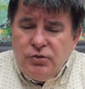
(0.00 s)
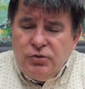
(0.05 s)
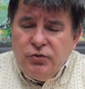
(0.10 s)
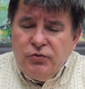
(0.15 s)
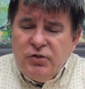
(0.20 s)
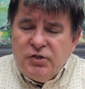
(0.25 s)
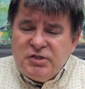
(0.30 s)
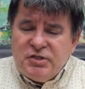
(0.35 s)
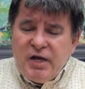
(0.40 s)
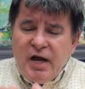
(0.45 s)
to
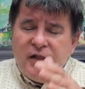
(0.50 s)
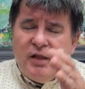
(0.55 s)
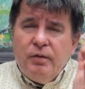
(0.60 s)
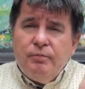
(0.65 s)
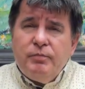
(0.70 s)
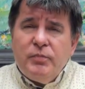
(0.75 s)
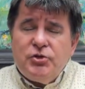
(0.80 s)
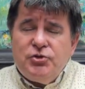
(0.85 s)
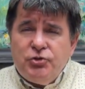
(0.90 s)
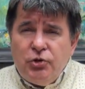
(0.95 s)
the
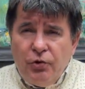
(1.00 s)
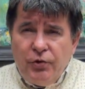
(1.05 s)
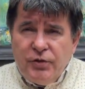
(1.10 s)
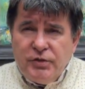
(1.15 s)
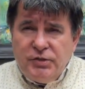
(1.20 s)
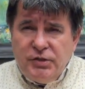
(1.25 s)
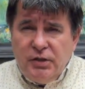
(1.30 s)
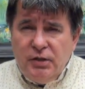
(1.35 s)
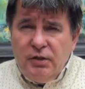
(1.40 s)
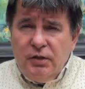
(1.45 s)
silent
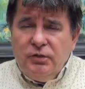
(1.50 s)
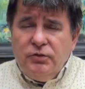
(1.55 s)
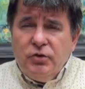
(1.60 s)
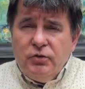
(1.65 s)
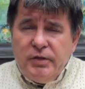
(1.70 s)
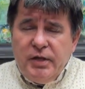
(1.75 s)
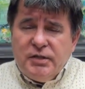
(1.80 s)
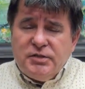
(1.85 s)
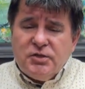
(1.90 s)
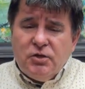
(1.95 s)
majority in
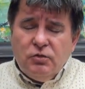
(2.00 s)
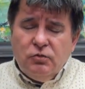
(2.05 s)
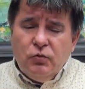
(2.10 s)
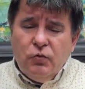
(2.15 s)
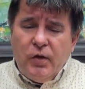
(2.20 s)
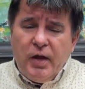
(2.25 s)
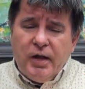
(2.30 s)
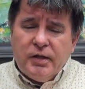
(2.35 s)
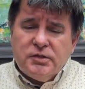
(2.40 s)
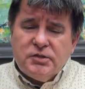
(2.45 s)
Donetsk and
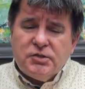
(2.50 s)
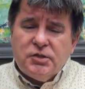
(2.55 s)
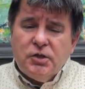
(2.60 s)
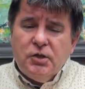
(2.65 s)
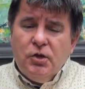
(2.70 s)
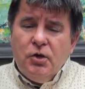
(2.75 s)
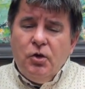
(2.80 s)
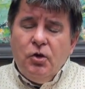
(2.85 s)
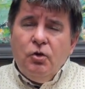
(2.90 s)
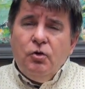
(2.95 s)
Luhansk
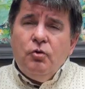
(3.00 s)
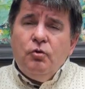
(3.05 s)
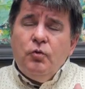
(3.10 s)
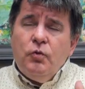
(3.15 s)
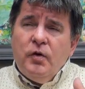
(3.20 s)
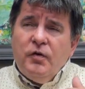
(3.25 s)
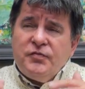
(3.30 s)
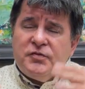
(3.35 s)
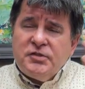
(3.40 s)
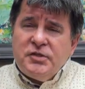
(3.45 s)

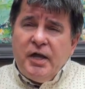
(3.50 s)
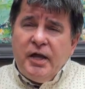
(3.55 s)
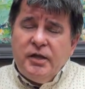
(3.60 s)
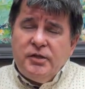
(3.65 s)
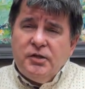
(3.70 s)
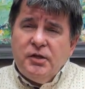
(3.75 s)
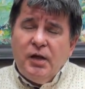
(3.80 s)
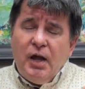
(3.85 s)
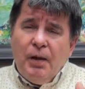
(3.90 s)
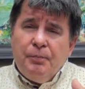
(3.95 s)
who have
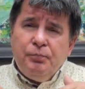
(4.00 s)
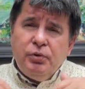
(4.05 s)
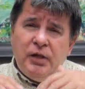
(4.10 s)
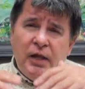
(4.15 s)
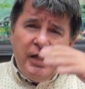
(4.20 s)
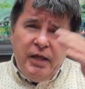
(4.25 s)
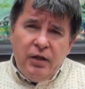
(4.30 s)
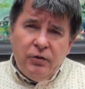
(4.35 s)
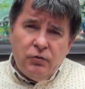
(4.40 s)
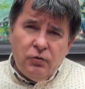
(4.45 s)
said, a
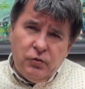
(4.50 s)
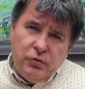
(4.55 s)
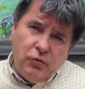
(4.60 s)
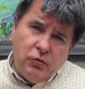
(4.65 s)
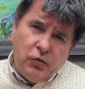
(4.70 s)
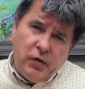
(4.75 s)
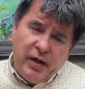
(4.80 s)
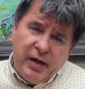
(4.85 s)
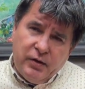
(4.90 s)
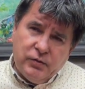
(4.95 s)
plague in all
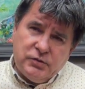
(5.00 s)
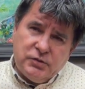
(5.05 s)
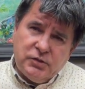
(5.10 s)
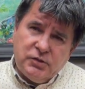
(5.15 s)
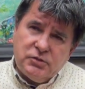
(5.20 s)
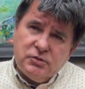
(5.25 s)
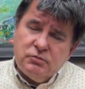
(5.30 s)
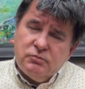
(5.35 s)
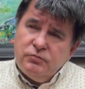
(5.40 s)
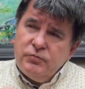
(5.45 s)
your
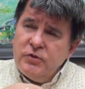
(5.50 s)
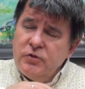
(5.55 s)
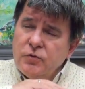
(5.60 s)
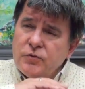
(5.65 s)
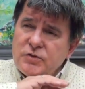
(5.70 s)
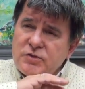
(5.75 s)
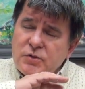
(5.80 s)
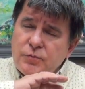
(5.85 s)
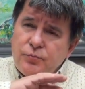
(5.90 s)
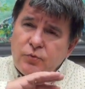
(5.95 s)
houses. We
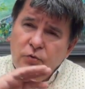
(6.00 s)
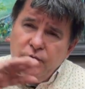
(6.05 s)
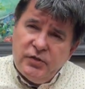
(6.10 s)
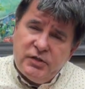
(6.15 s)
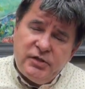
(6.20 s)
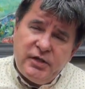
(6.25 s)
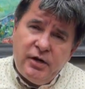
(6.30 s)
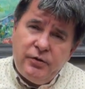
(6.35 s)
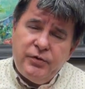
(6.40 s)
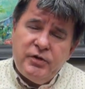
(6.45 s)
don't support
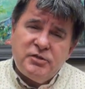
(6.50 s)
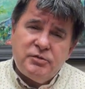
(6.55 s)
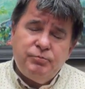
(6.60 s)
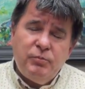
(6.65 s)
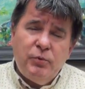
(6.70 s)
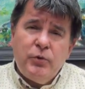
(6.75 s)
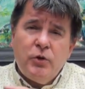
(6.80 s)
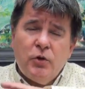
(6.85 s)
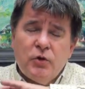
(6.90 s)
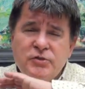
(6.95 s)
the terrorists,
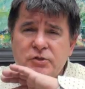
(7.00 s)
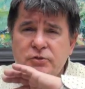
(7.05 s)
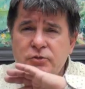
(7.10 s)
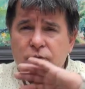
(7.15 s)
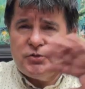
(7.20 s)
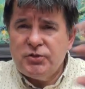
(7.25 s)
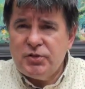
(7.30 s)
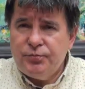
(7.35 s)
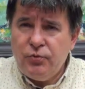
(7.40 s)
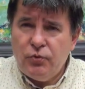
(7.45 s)
but we also
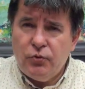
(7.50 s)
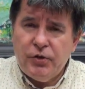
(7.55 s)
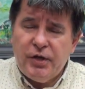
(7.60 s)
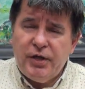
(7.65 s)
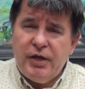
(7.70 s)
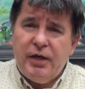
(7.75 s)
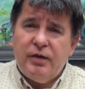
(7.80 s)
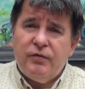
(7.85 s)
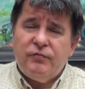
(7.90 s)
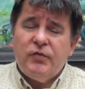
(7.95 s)
don't support
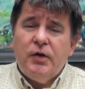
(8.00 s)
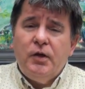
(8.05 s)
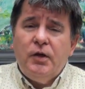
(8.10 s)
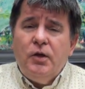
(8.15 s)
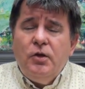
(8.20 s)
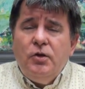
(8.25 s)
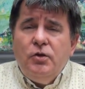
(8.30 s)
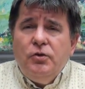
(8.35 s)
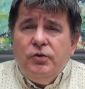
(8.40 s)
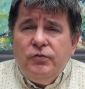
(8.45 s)
Kiev.
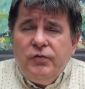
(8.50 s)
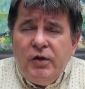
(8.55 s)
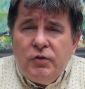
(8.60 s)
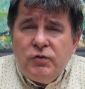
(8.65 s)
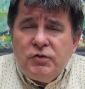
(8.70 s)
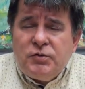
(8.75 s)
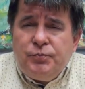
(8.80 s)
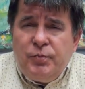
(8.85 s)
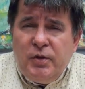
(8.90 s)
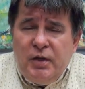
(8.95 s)

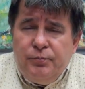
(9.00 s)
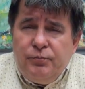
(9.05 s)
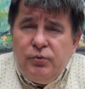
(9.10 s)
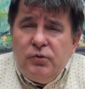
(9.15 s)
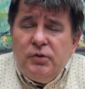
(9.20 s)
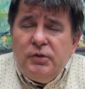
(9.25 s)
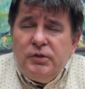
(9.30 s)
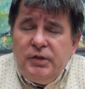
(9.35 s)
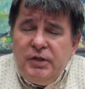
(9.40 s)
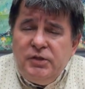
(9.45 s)
Those
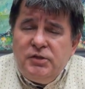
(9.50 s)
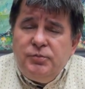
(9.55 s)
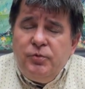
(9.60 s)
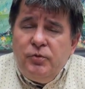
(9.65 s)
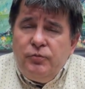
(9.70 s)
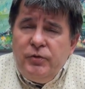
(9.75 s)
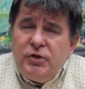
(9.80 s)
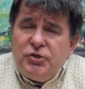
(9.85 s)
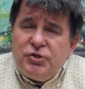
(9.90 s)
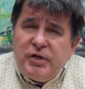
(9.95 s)
people need to
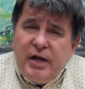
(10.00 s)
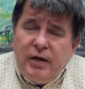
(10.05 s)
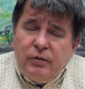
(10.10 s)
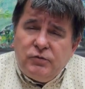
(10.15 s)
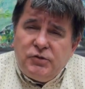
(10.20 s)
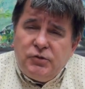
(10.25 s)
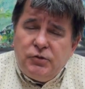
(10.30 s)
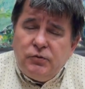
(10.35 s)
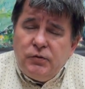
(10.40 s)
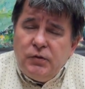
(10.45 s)
be reached
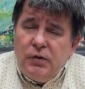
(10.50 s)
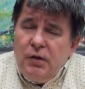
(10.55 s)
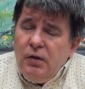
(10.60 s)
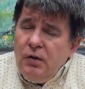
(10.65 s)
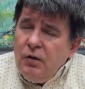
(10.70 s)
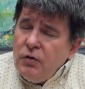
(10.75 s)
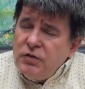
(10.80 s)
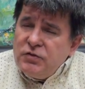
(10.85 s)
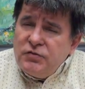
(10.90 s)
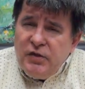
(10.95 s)
out to
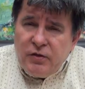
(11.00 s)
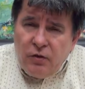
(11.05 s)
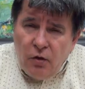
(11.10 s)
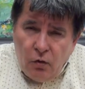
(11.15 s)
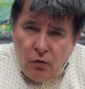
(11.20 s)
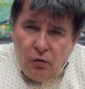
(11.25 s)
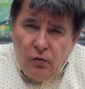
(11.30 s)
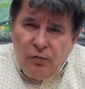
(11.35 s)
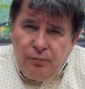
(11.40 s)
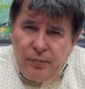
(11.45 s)
because they're not
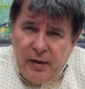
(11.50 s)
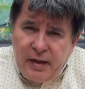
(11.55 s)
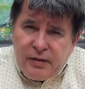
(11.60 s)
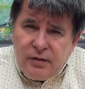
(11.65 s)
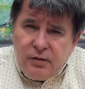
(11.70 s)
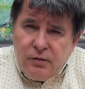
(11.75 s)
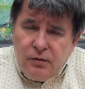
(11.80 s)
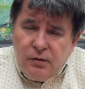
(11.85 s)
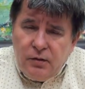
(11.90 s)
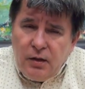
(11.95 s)
all
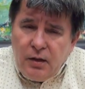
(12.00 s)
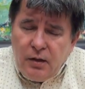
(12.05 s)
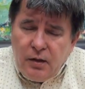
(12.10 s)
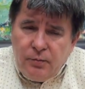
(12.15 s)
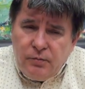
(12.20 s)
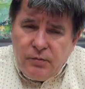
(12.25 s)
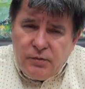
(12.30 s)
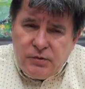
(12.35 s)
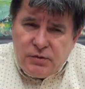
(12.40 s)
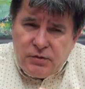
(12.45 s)
bad
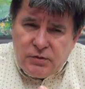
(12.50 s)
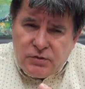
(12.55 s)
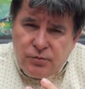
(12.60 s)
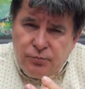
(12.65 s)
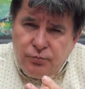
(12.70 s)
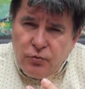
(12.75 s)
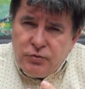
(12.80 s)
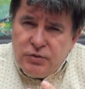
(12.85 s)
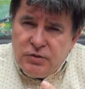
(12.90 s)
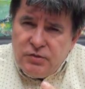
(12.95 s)
um,
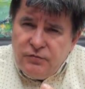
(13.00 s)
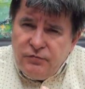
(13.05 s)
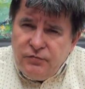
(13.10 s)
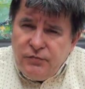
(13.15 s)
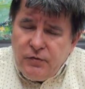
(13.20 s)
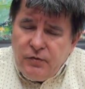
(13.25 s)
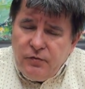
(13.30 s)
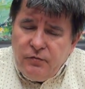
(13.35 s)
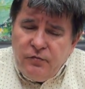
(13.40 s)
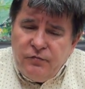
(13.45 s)
supporters
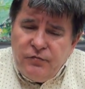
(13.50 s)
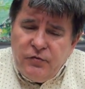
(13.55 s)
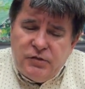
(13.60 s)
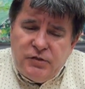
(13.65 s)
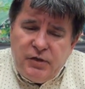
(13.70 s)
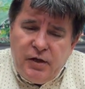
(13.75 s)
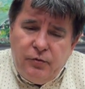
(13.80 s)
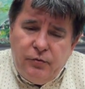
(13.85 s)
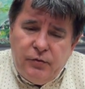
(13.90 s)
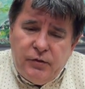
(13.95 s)
of, of the
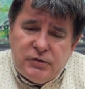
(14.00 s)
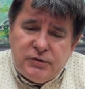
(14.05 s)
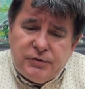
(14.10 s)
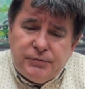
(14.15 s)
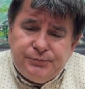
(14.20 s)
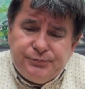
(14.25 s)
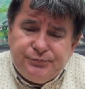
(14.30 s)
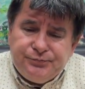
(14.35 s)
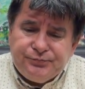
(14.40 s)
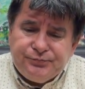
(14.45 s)
terrorists.